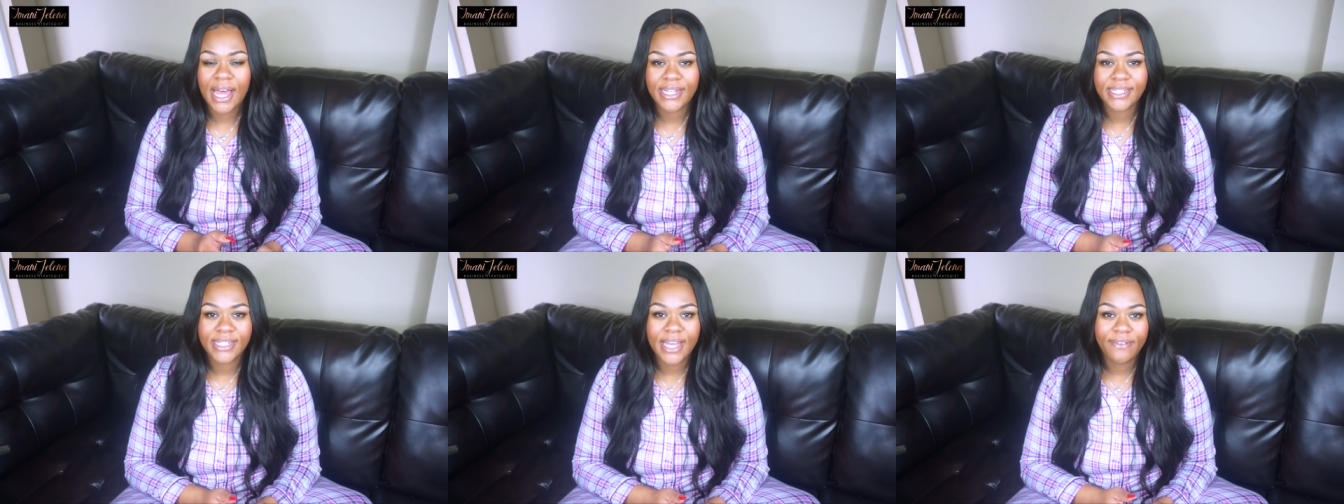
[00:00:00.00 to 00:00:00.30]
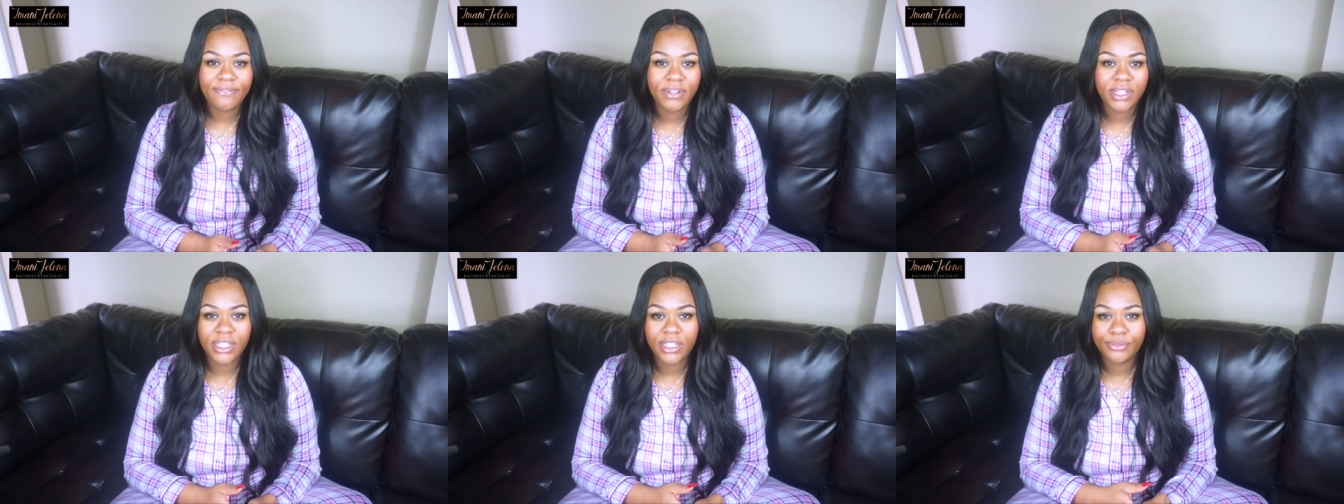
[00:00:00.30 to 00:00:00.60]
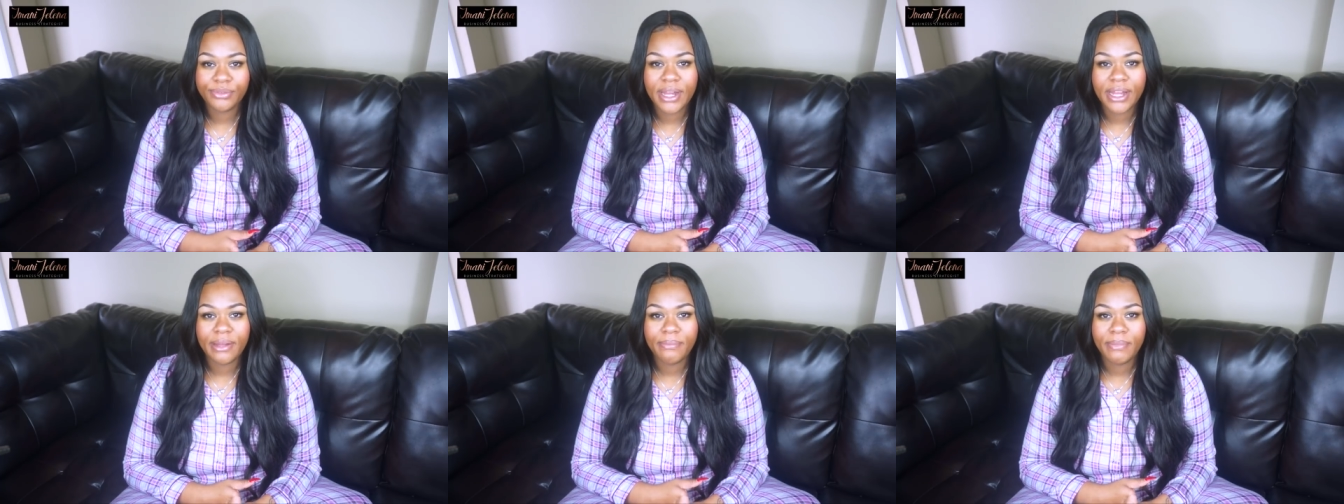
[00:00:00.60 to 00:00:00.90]
I
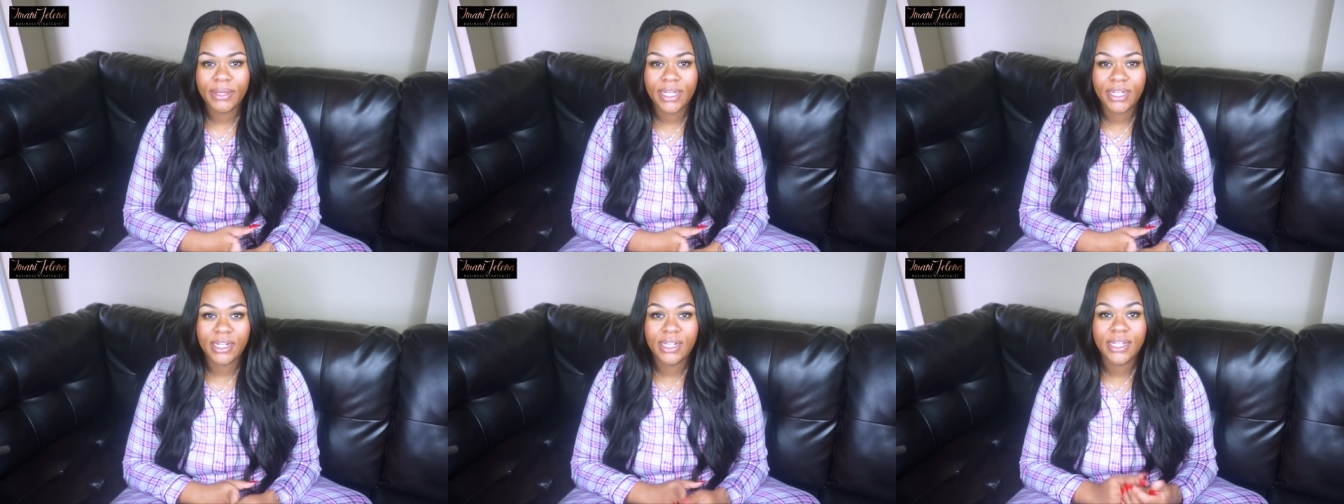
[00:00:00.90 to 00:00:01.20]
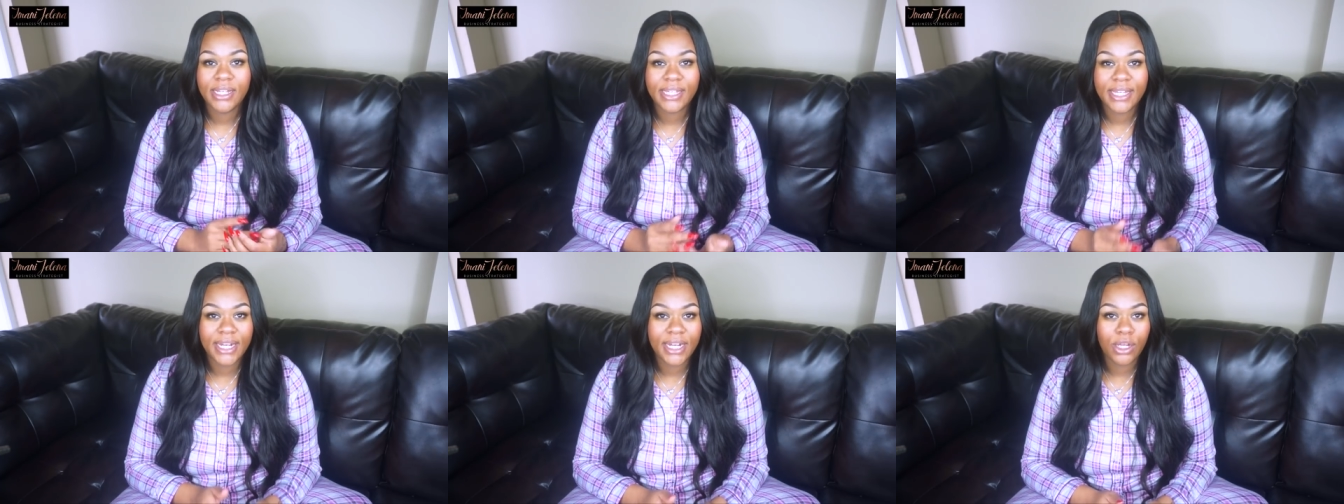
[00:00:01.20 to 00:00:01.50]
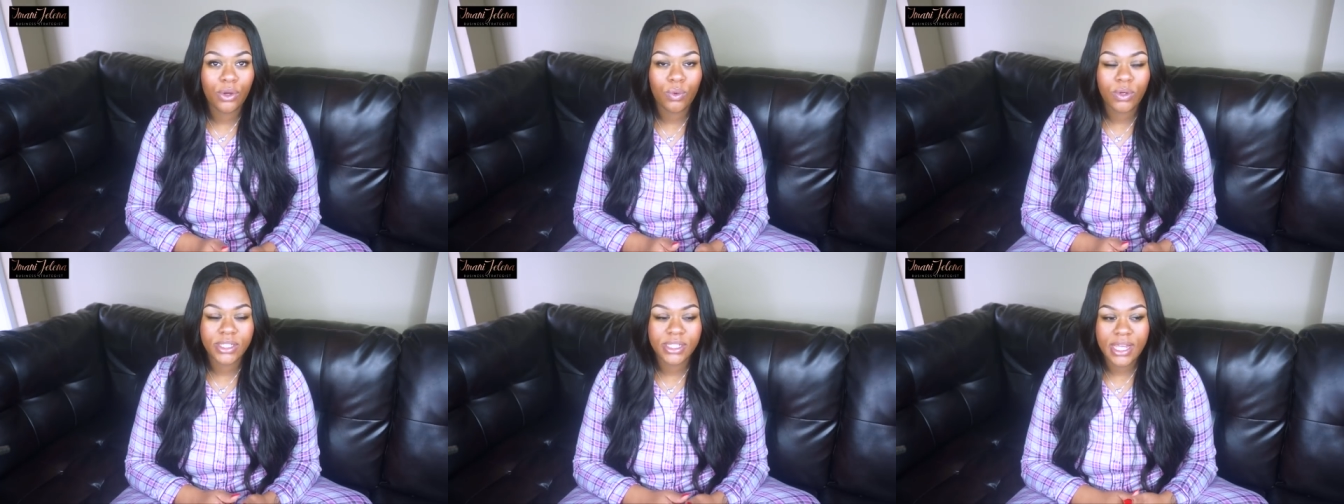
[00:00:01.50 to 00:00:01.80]
definitely recommend
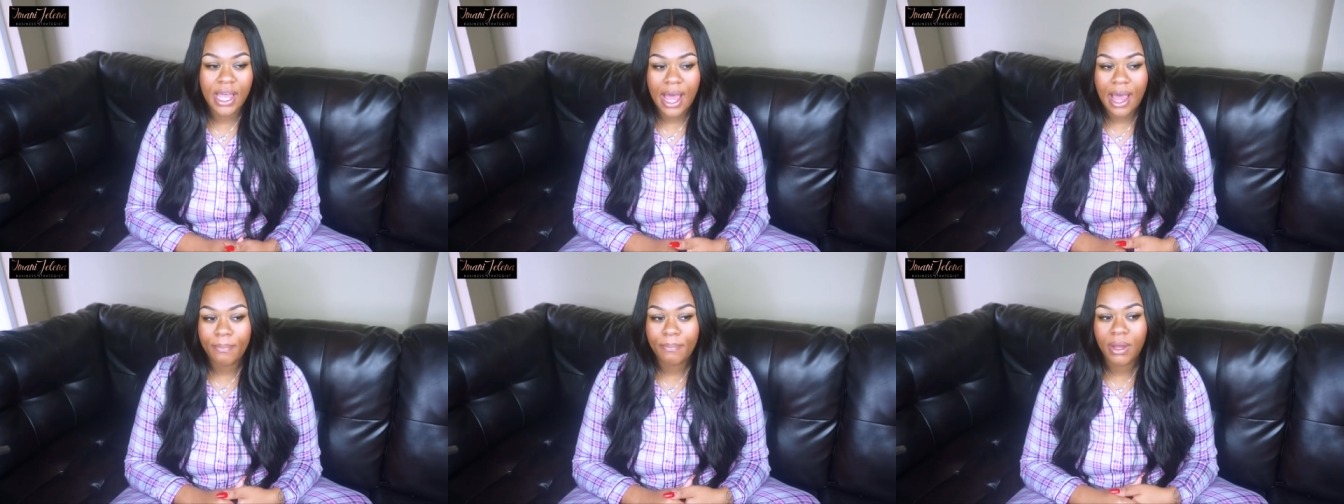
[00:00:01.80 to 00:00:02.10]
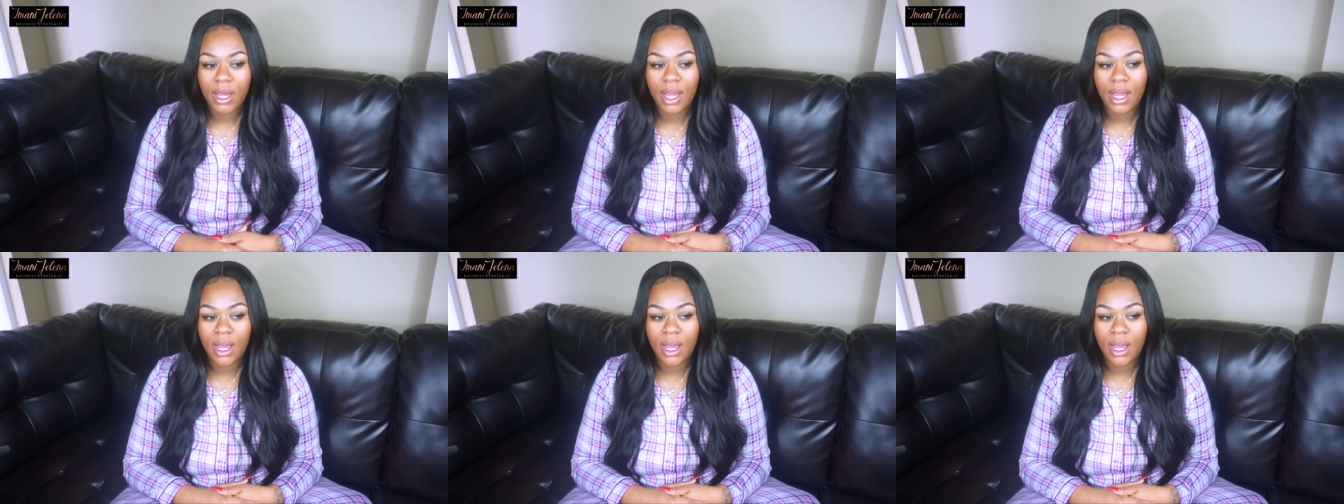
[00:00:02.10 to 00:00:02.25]
getting on top